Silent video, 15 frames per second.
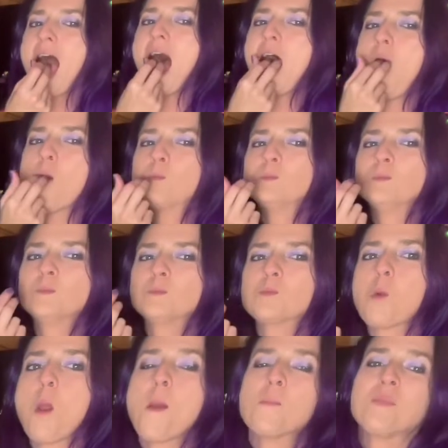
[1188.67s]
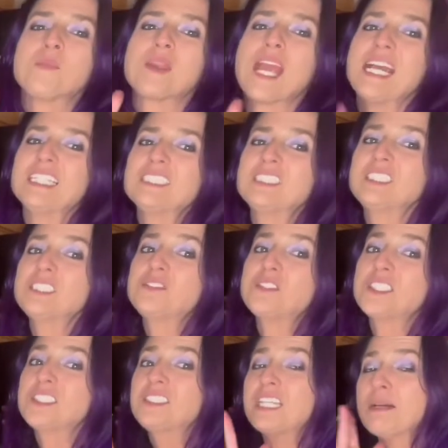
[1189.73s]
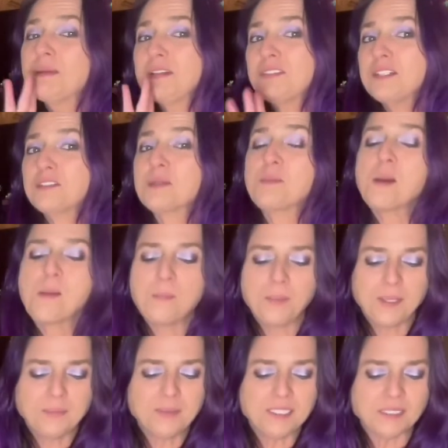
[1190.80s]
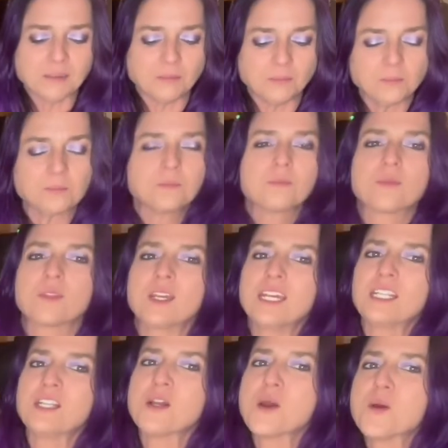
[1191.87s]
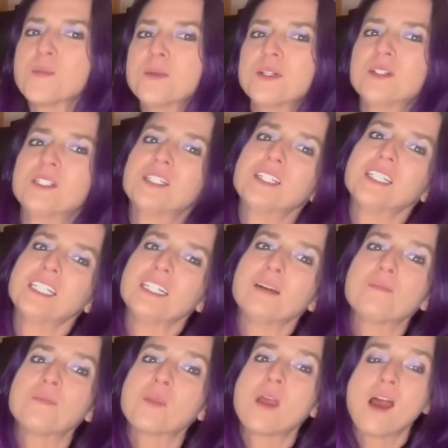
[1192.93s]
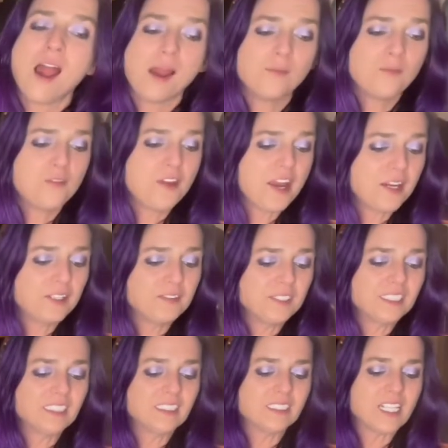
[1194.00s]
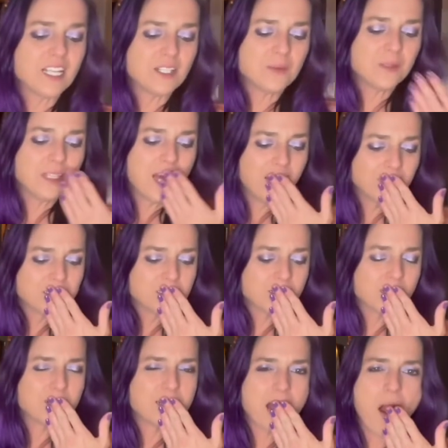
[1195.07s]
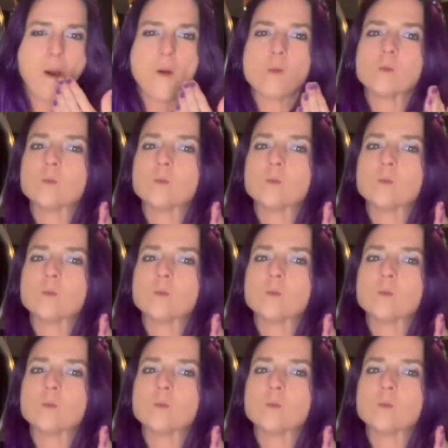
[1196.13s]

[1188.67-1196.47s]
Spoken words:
And it's the first time I've ever put pumpkin in an oatmeal cookie. I'm very, very excited with how this turned out.